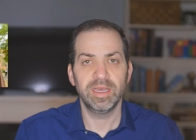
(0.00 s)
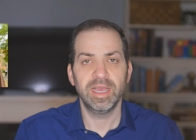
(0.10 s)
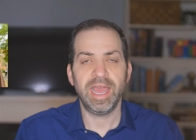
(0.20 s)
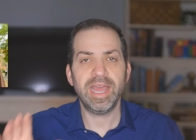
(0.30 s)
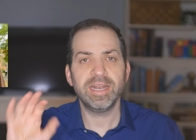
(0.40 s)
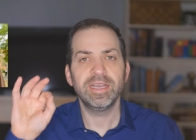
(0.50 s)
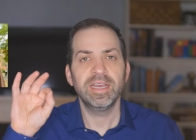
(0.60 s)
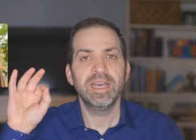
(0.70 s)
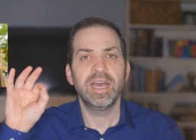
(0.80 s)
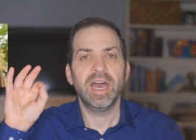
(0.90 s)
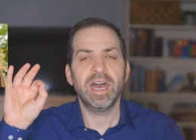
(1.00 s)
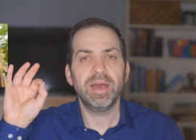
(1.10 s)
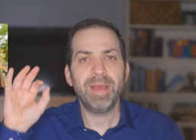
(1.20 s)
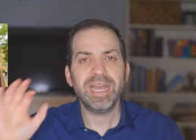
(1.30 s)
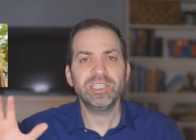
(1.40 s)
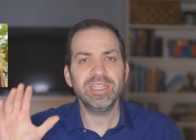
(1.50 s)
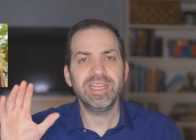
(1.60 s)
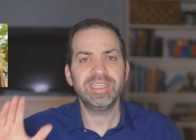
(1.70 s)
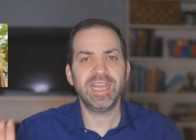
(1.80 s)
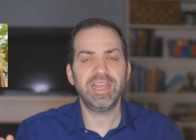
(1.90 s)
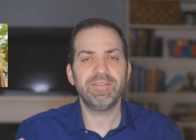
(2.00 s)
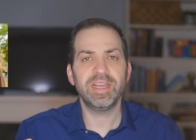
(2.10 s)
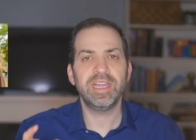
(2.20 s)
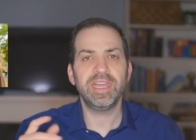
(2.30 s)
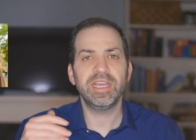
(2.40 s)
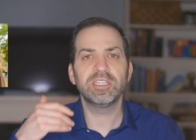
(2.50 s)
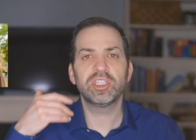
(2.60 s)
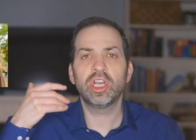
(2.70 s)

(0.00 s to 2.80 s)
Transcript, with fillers: And uh, imagine that David is